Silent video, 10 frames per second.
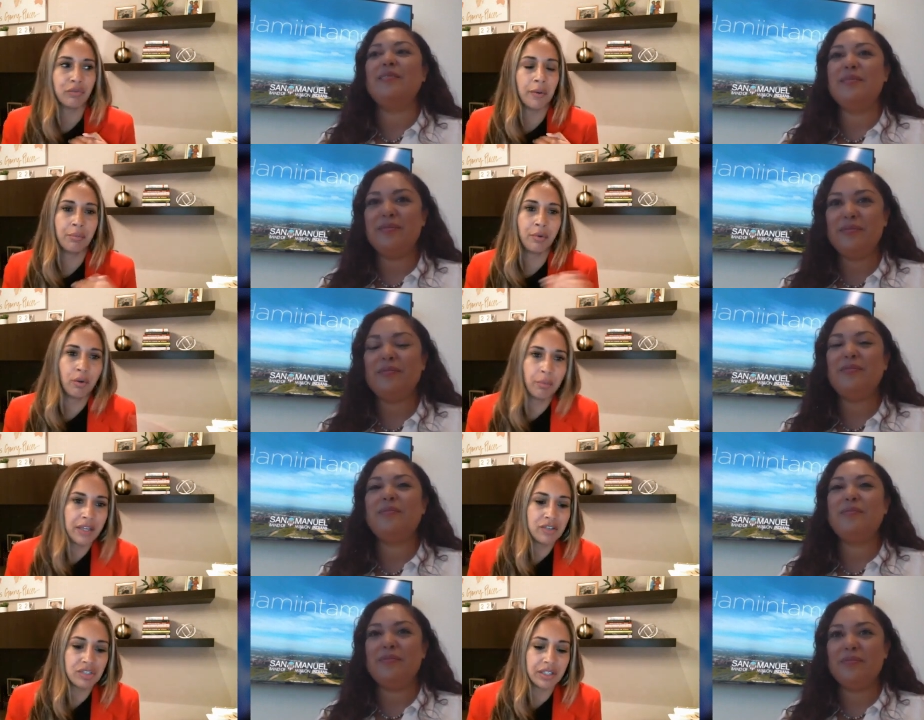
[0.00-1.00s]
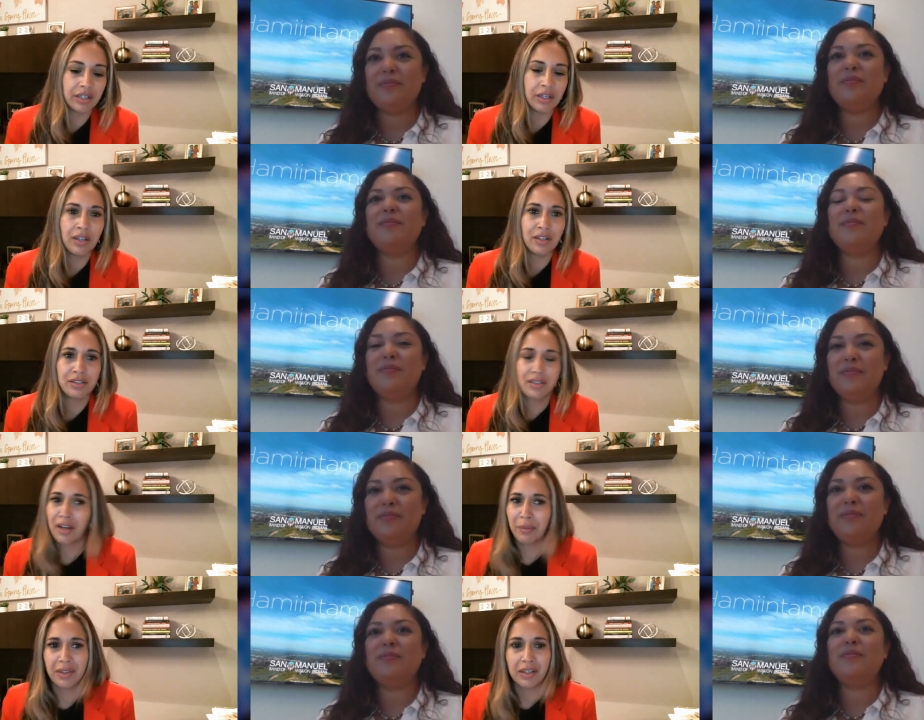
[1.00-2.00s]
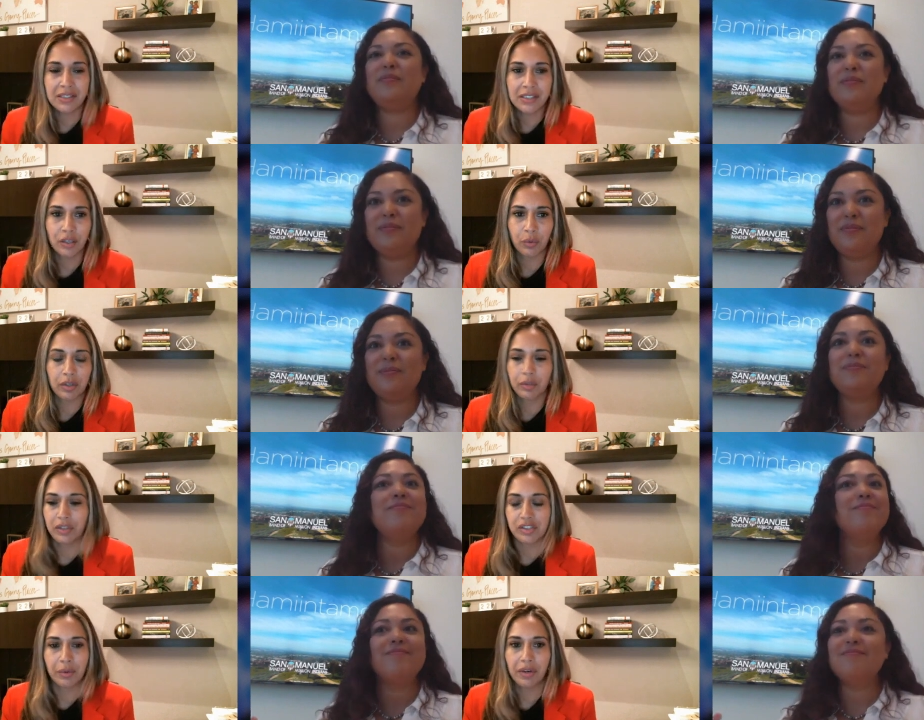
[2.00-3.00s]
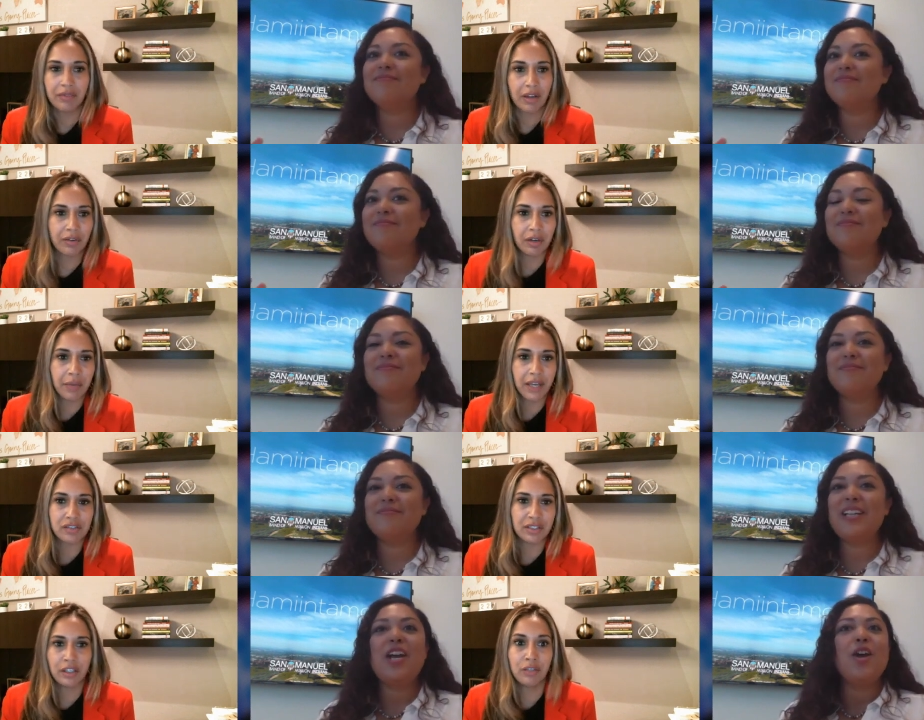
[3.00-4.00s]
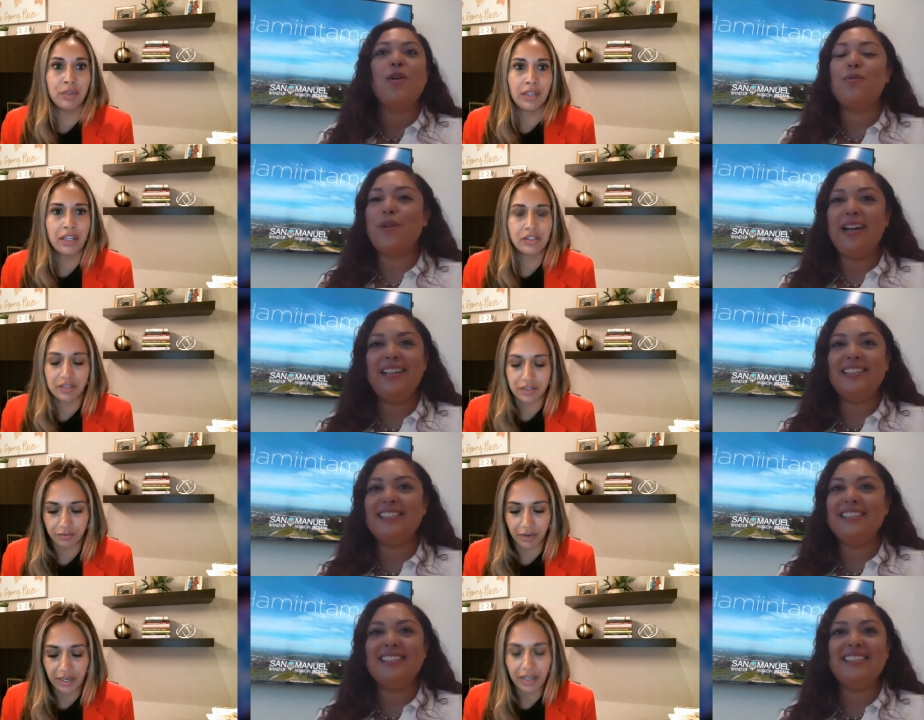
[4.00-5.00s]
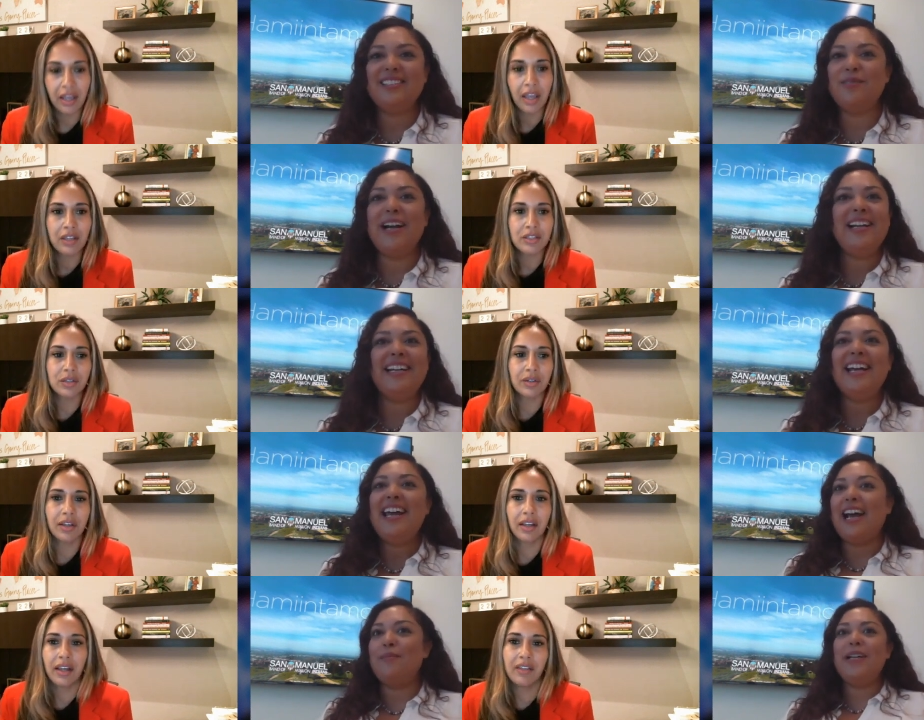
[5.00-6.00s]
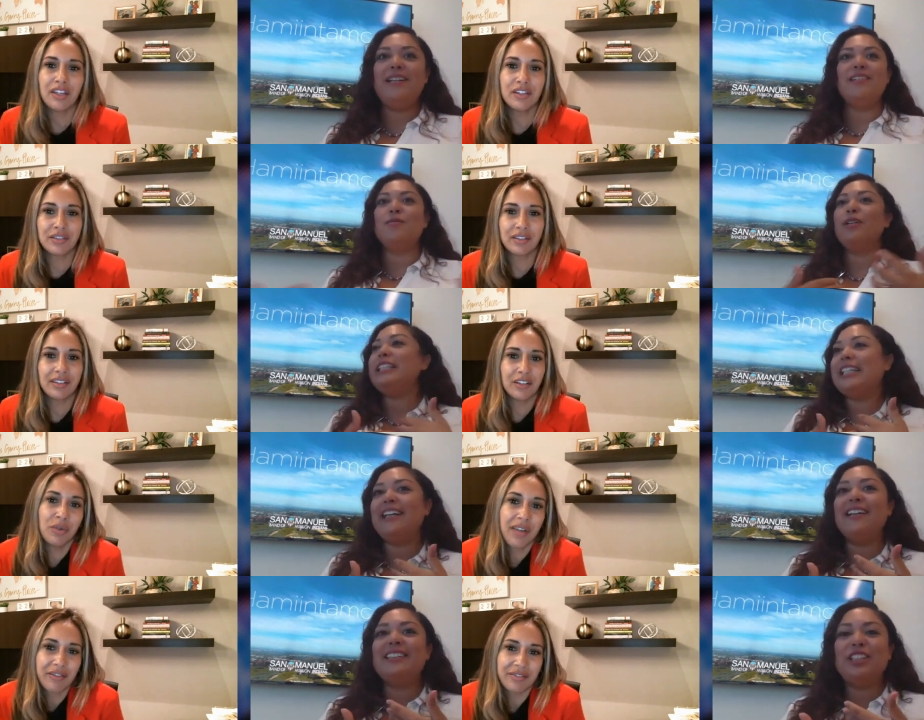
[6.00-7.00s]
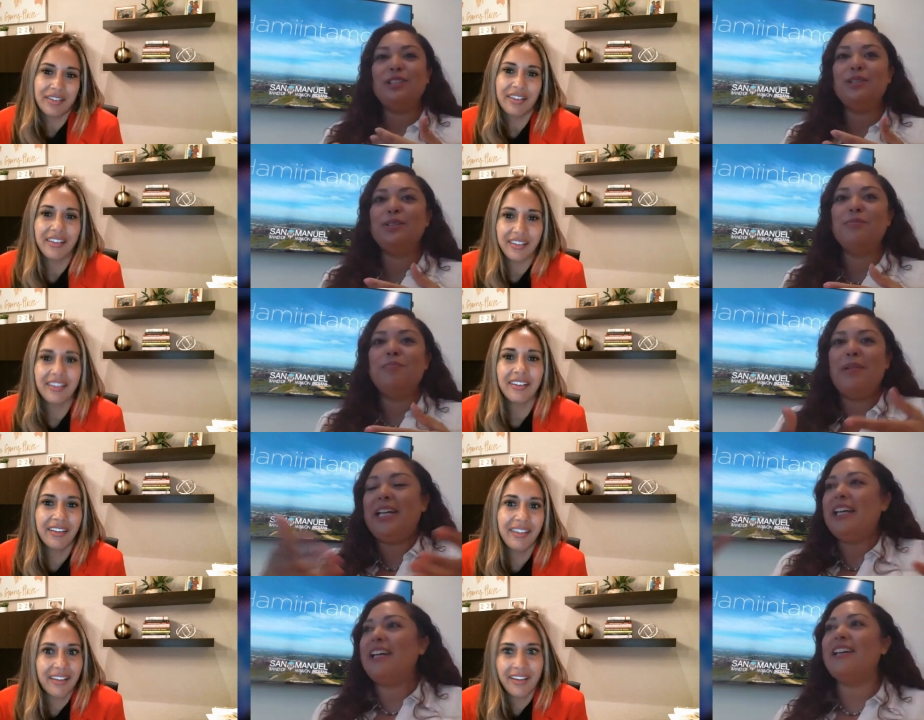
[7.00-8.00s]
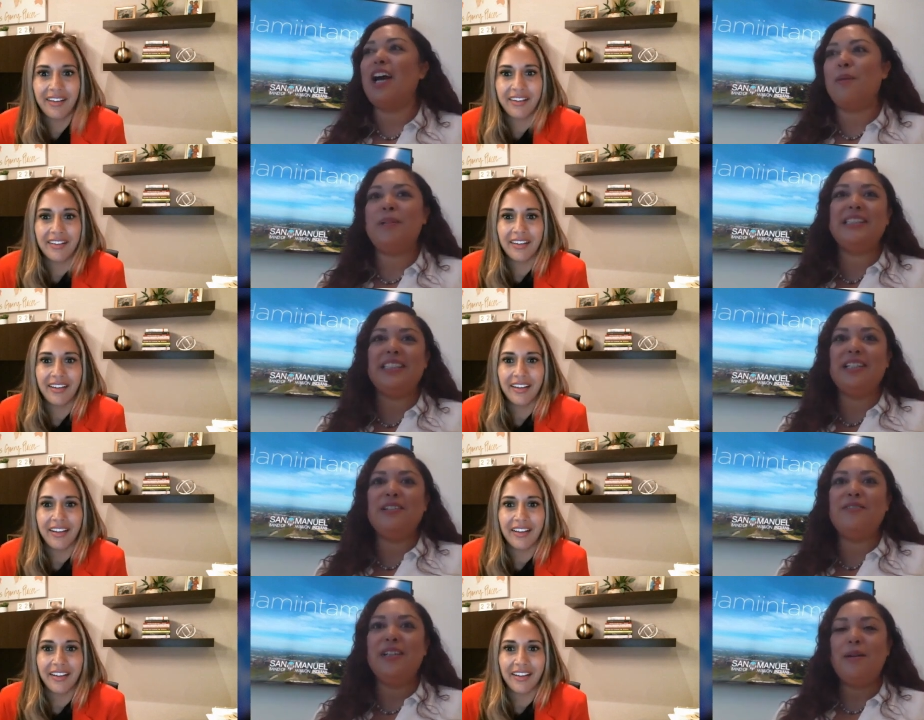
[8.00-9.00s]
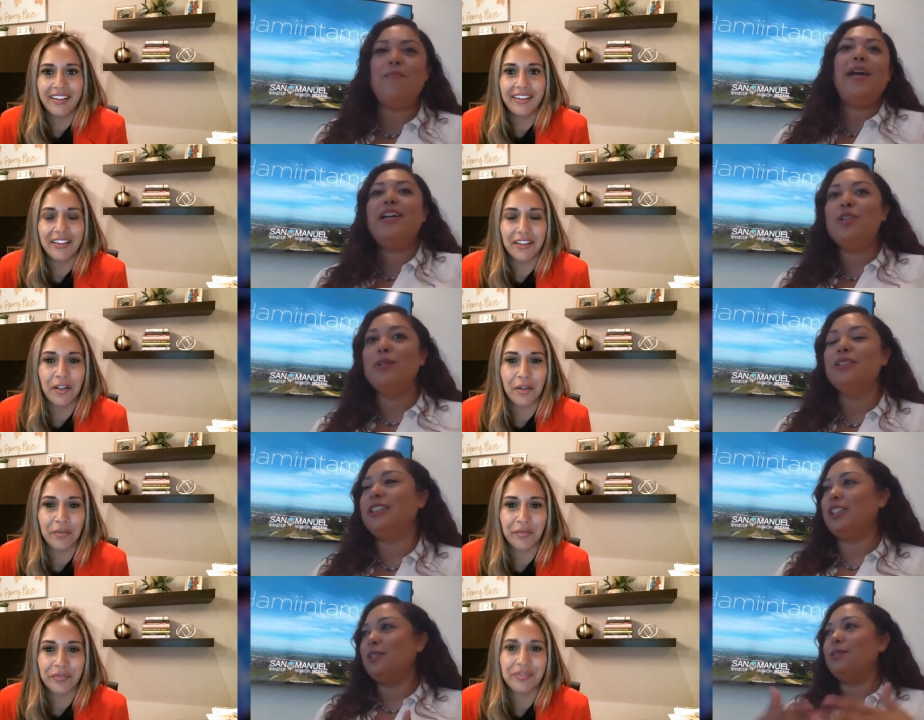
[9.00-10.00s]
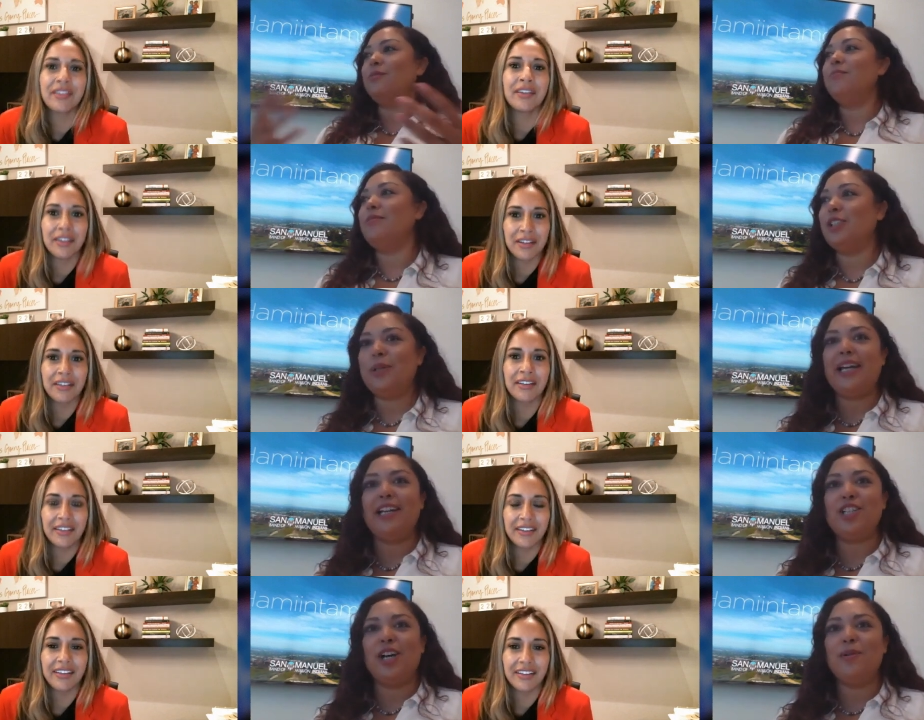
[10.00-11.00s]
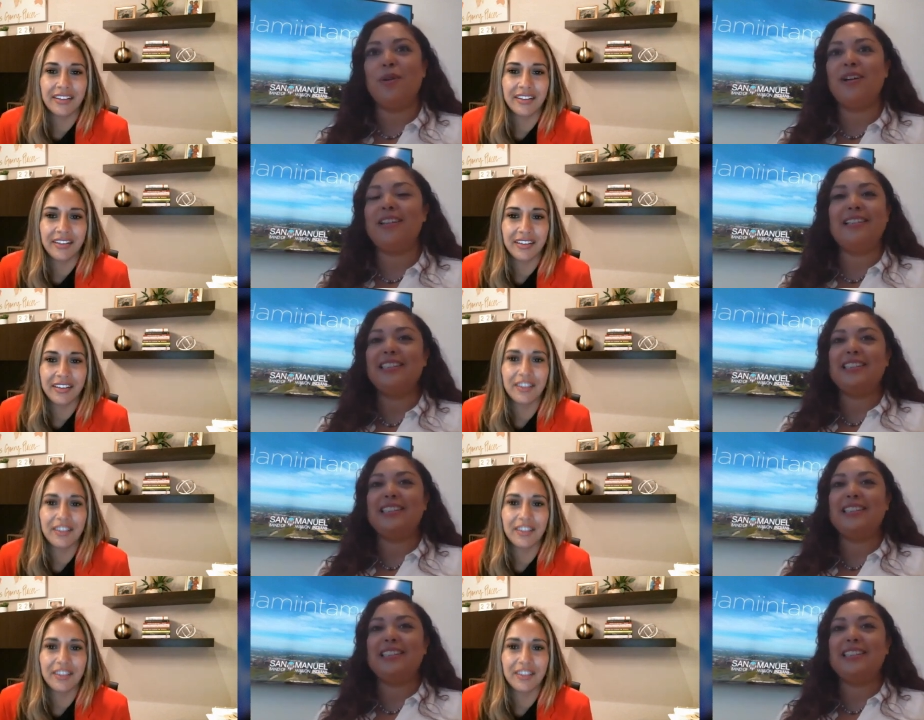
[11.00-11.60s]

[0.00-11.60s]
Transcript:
Speaker 1: from probation to now I'm in the casino world, which I would have never imagined in communication. Right right? Right.
Speaker 2: I mean, retail to making copies of manuals to doing HR work. Like this,